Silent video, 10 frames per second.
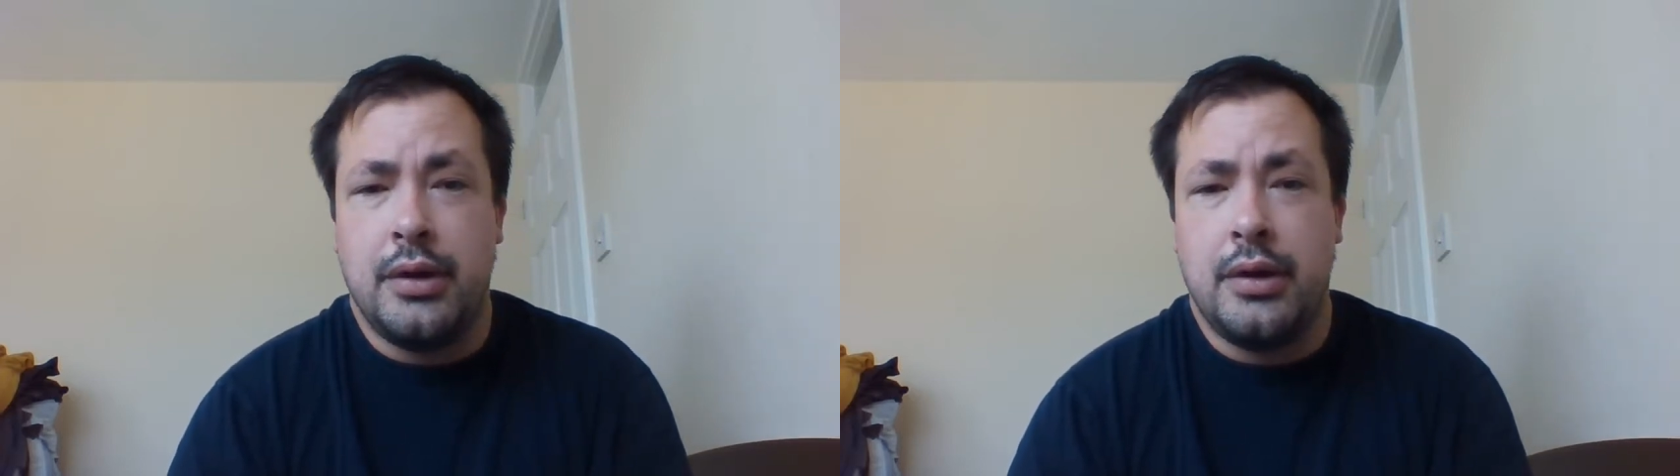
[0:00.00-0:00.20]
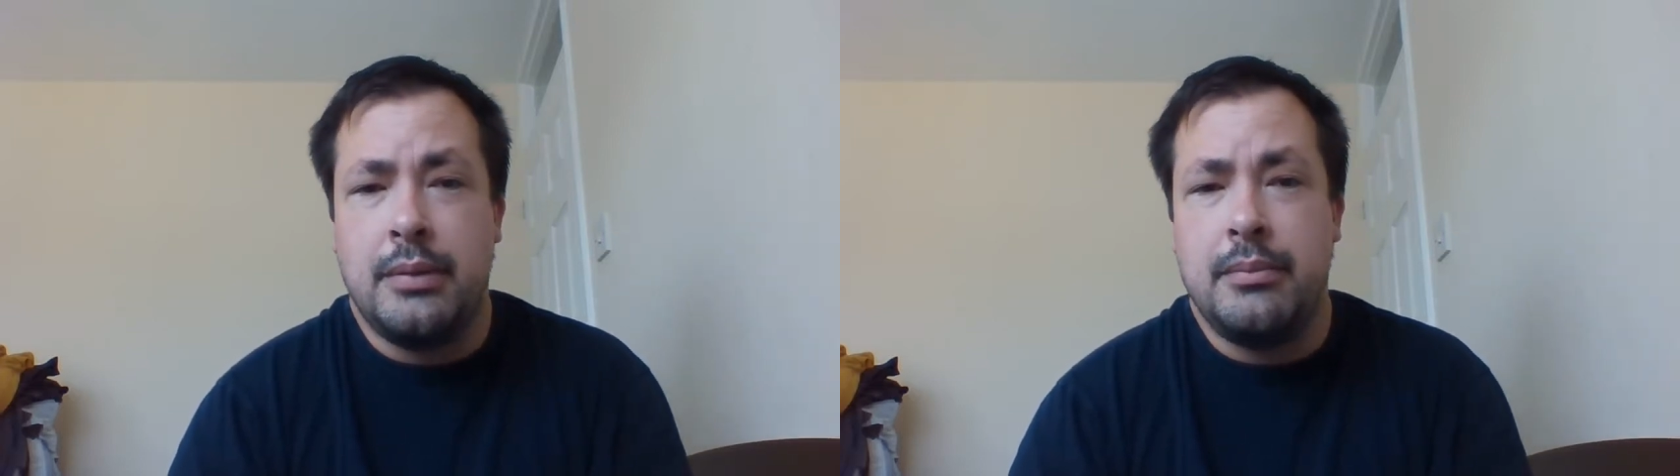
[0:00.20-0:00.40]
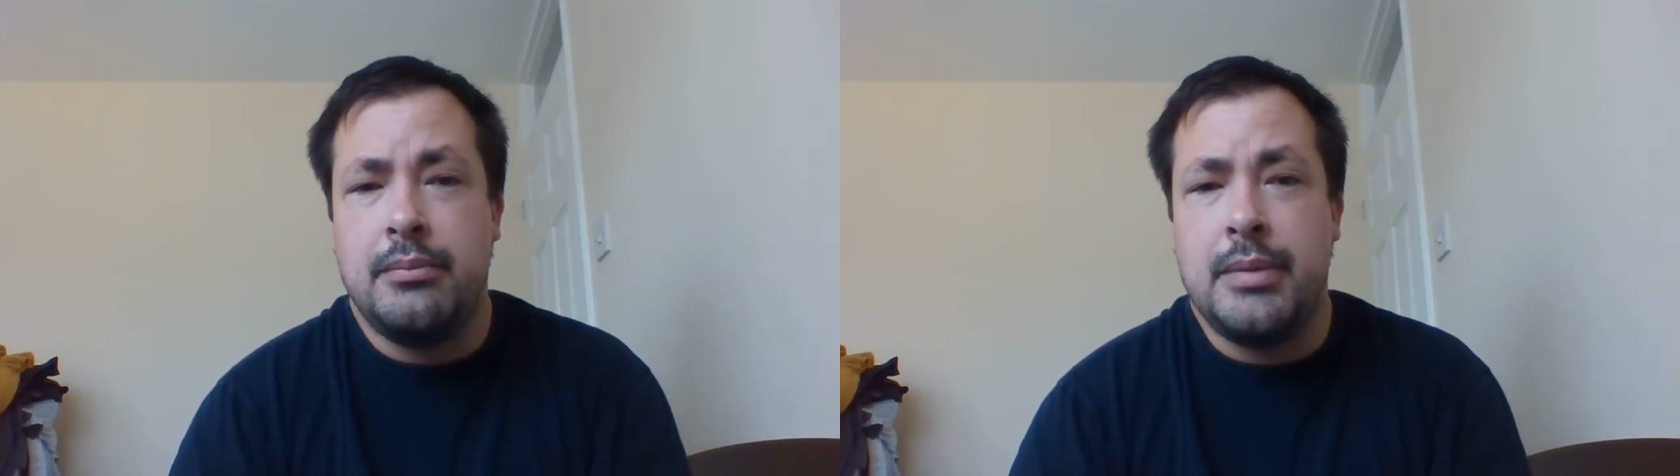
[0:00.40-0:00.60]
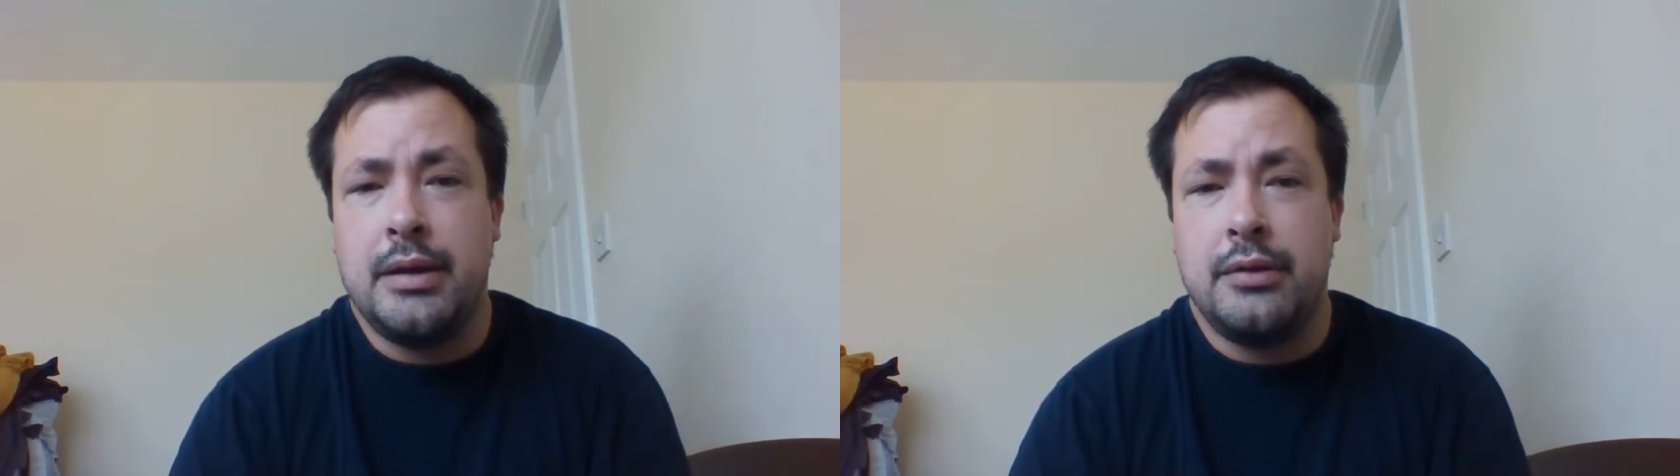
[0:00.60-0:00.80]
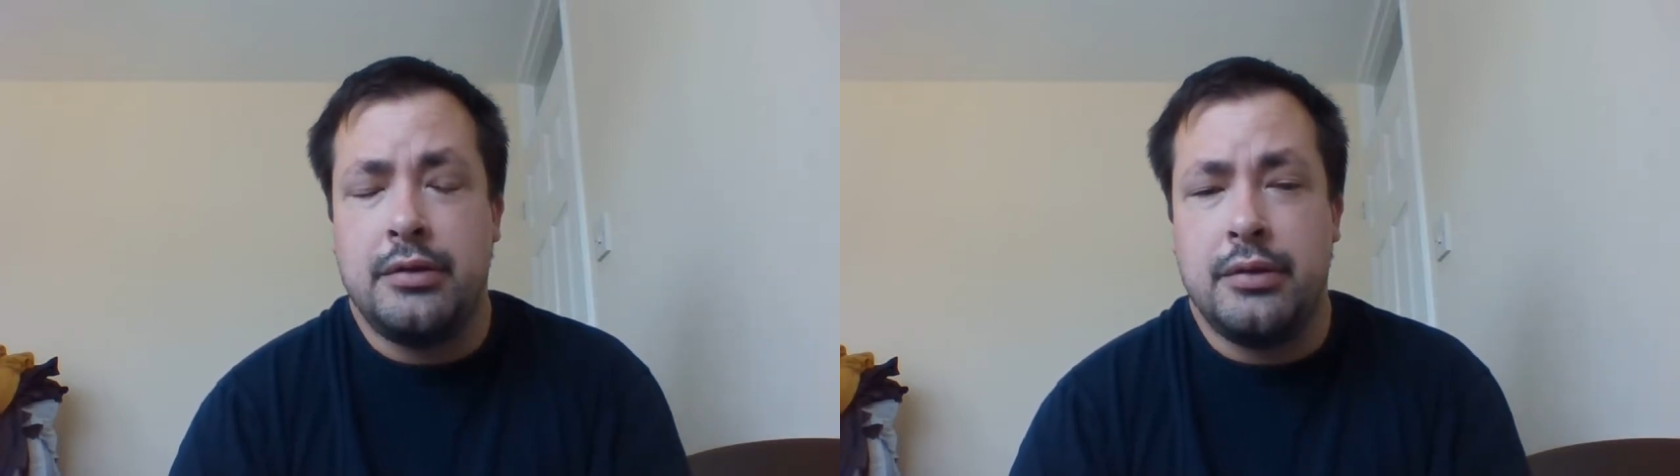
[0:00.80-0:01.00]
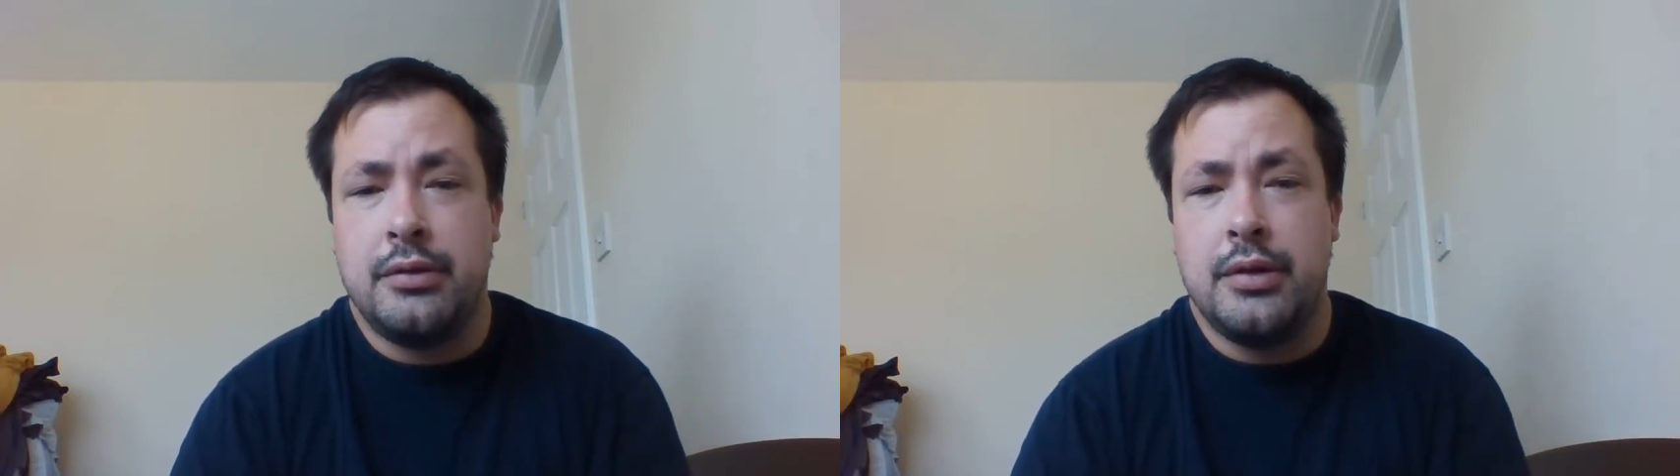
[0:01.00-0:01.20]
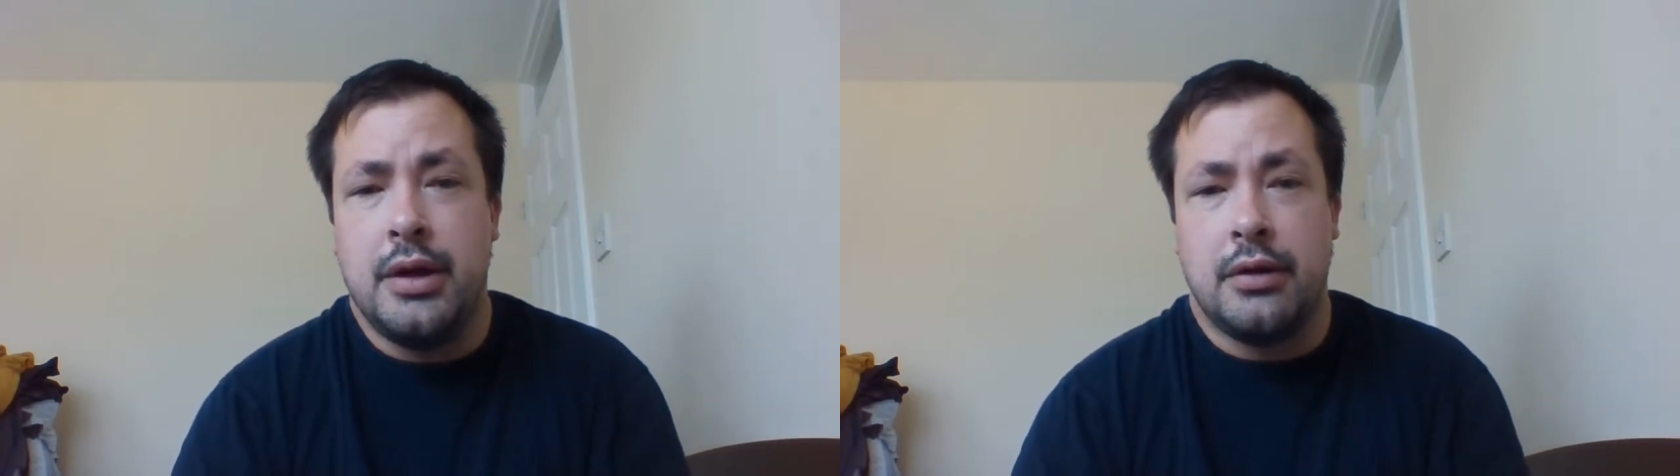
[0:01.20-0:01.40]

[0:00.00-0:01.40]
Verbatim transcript: um, men should